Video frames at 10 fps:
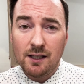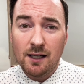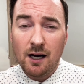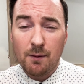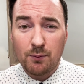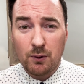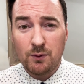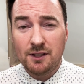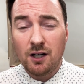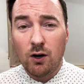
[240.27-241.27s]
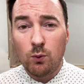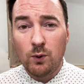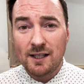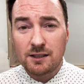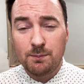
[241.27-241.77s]
up what we'd call
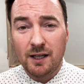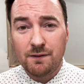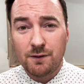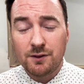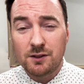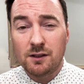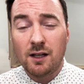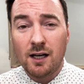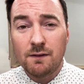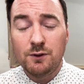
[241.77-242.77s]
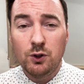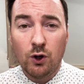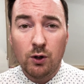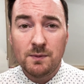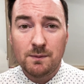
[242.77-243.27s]
West Bedford, there's a lot of new
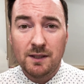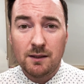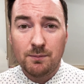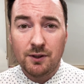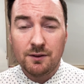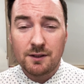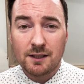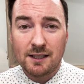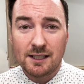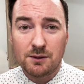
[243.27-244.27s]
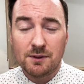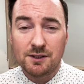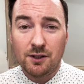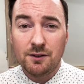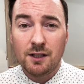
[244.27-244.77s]
homes being built, and as a
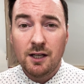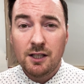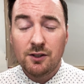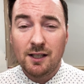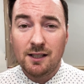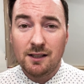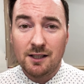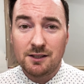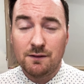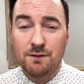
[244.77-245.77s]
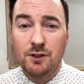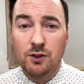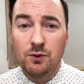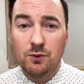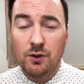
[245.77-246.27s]
result, you're getting lots of
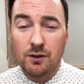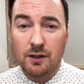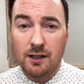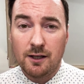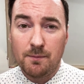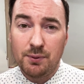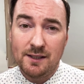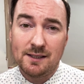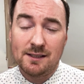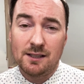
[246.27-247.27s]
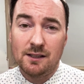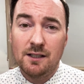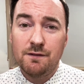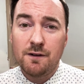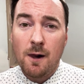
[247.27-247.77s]
new places to
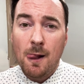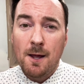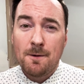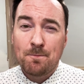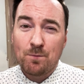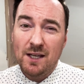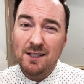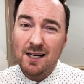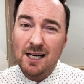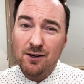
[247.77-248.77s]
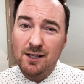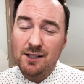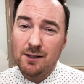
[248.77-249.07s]
live. In that area, the